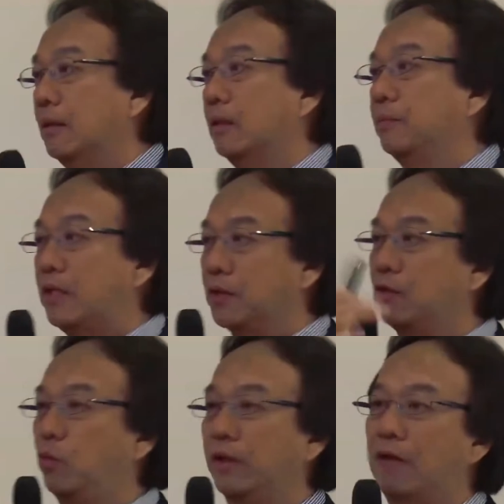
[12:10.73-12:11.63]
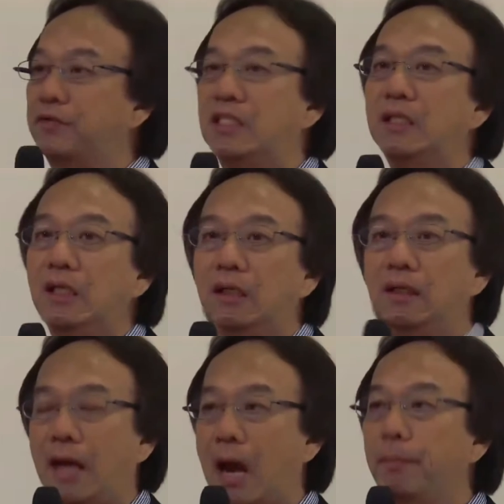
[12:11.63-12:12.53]
Because of what I've seen
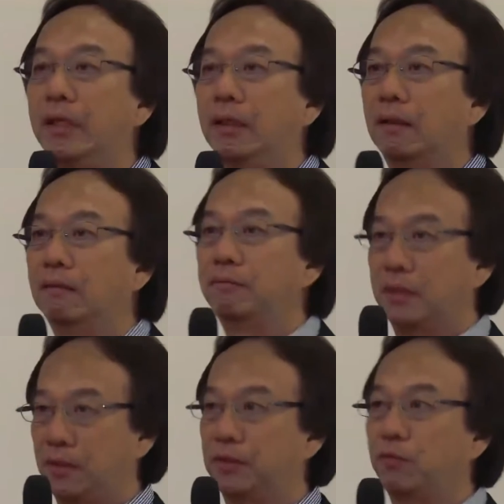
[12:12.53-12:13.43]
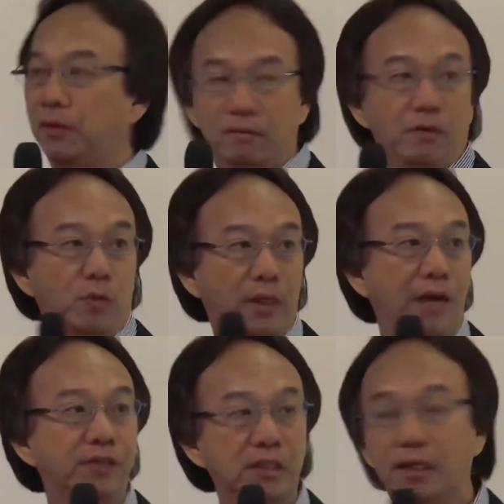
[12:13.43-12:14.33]
happening, because of what
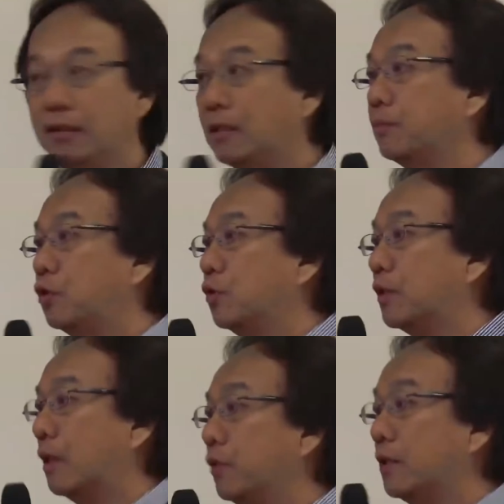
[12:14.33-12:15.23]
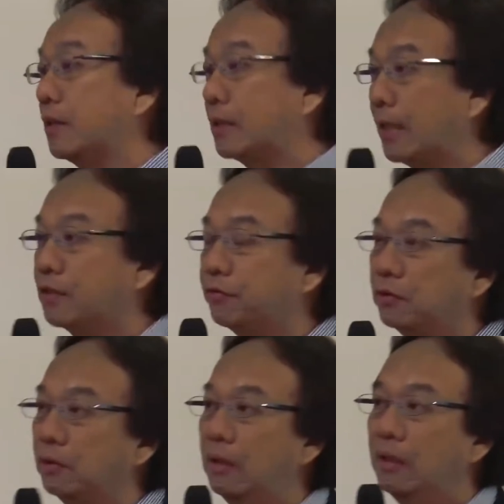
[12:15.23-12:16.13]
I've seen that some students are really
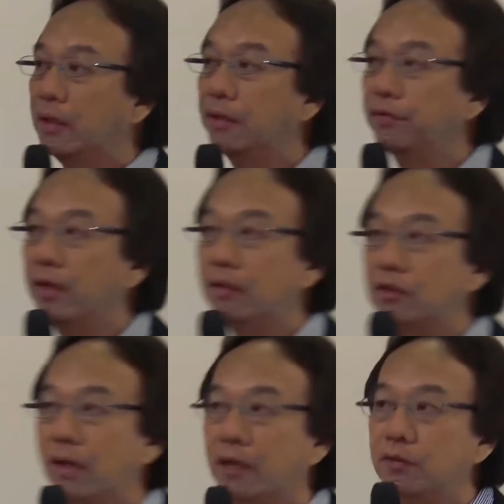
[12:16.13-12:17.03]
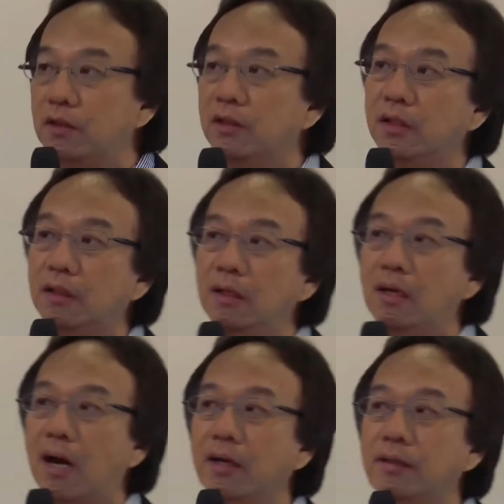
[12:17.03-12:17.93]
successful in their English language learning,
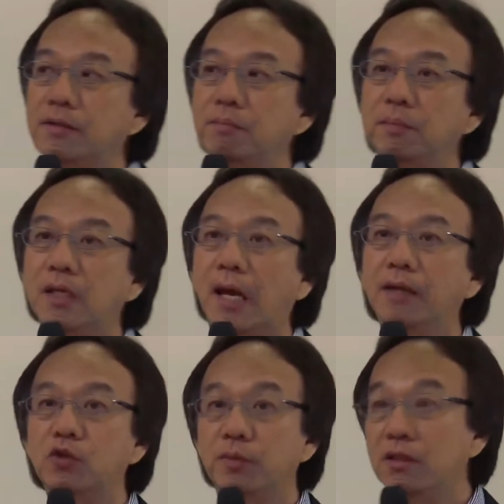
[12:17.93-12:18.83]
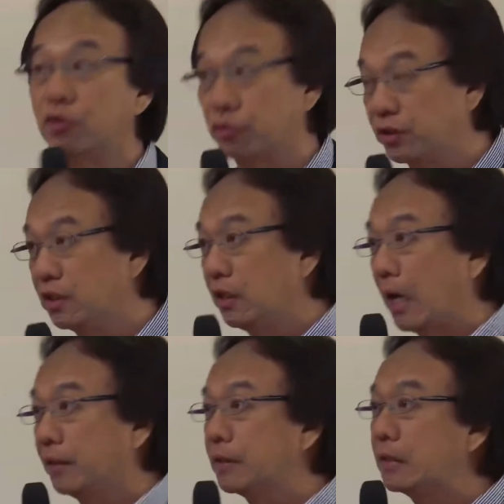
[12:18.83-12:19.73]
I began to be interested in
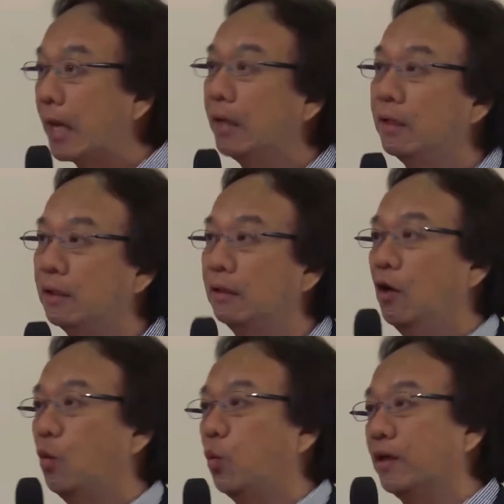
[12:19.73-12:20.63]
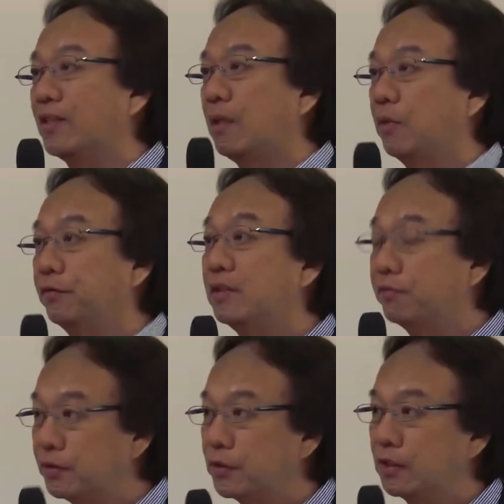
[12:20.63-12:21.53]
understanding what are some of the
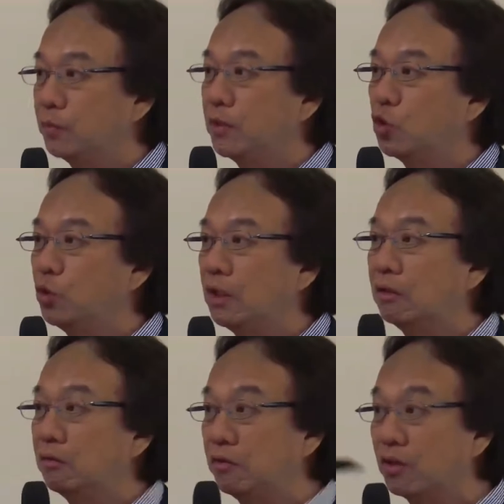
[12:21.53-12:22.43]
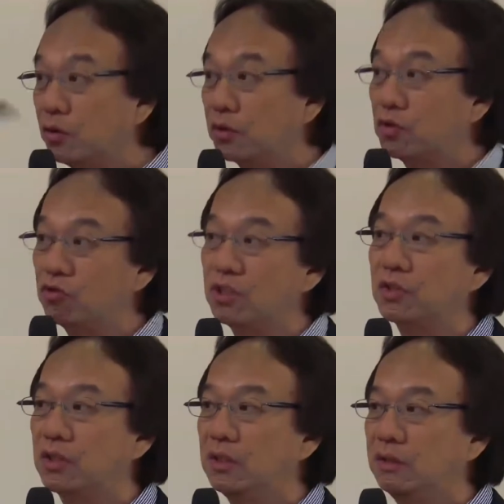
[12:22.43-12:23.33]
differences between the good students,